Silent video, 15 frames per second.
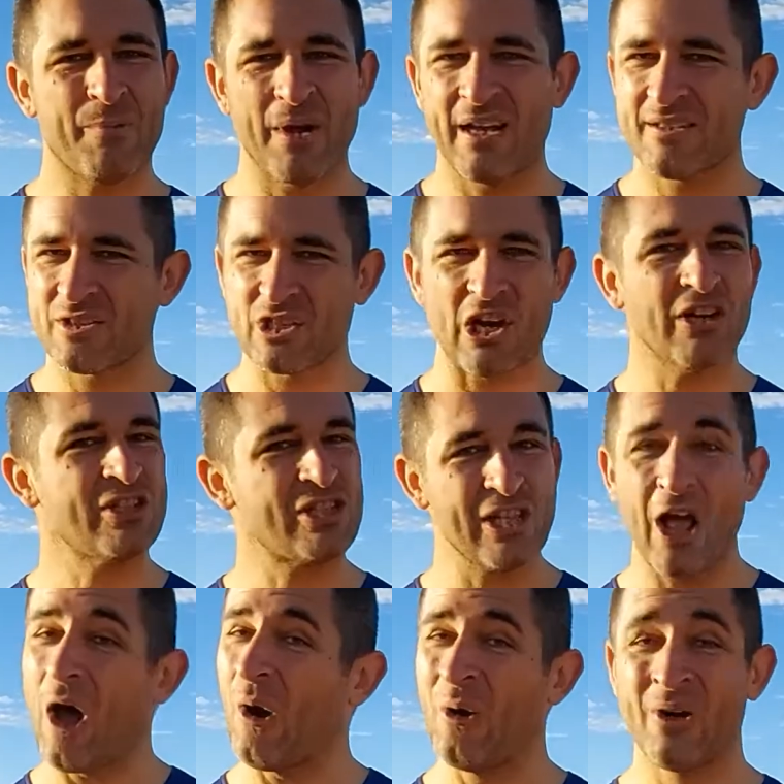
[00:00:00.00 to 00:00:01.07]
start
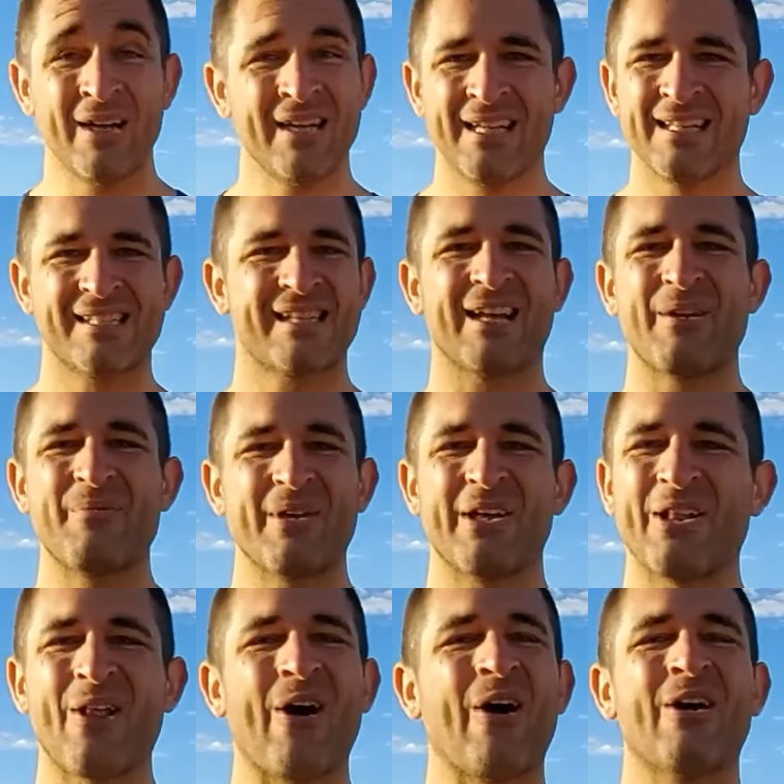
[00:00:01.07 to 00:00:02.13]
slow. It's going to be a
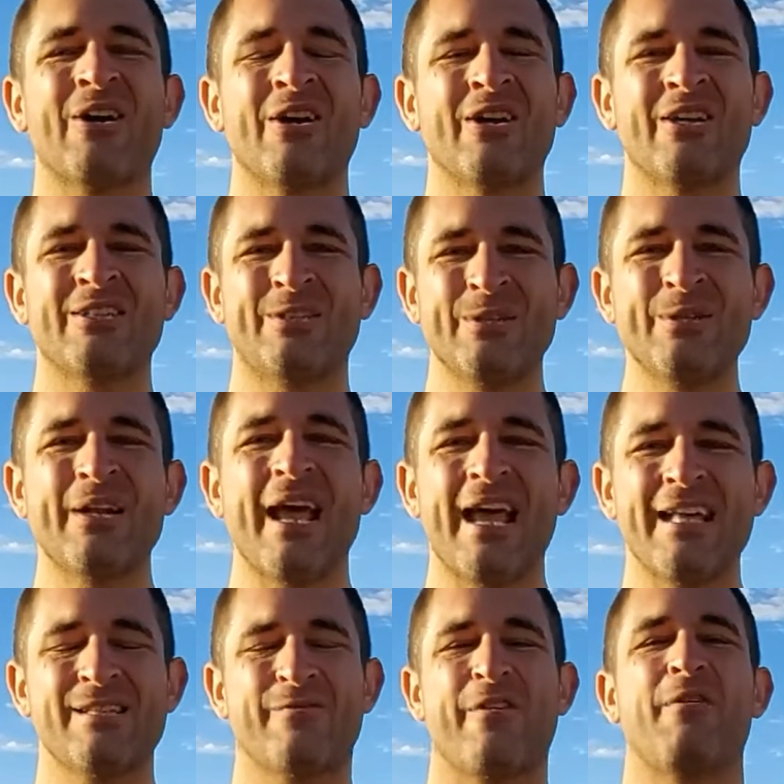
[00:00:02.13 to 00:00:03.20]
long 2
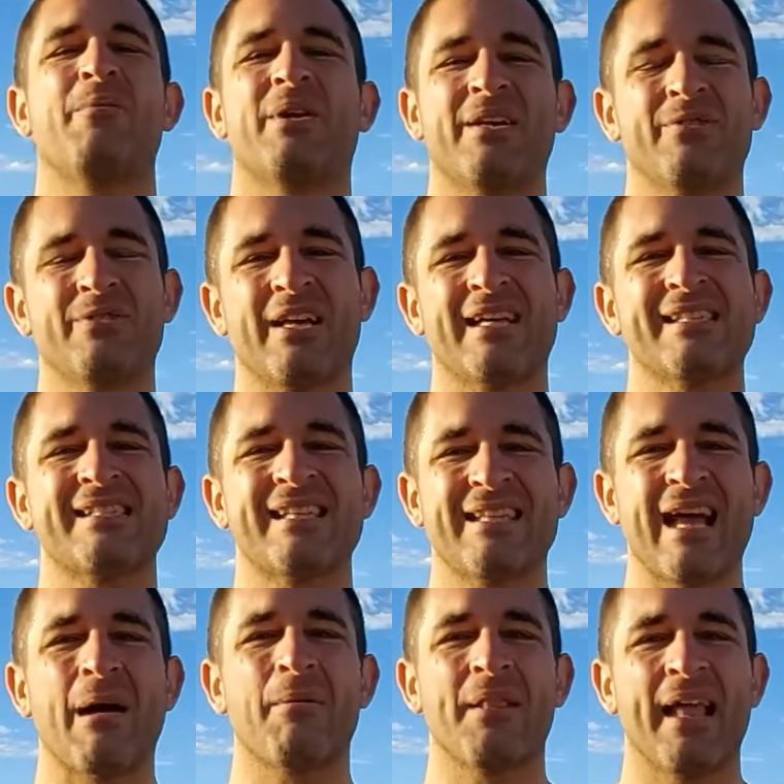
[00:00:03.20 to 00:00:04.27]
days for everybody who does the
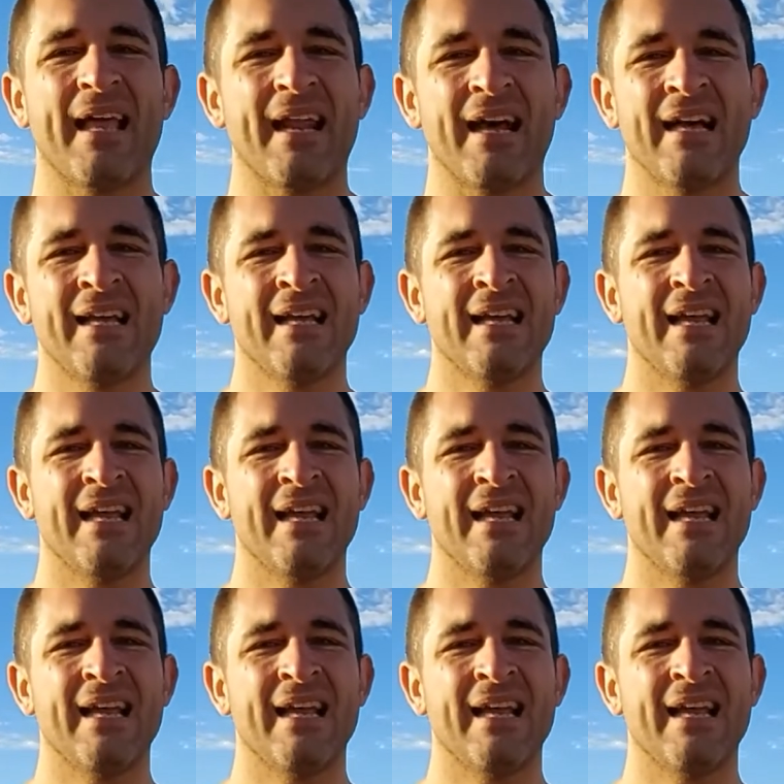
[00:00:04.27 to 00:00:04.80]
double header.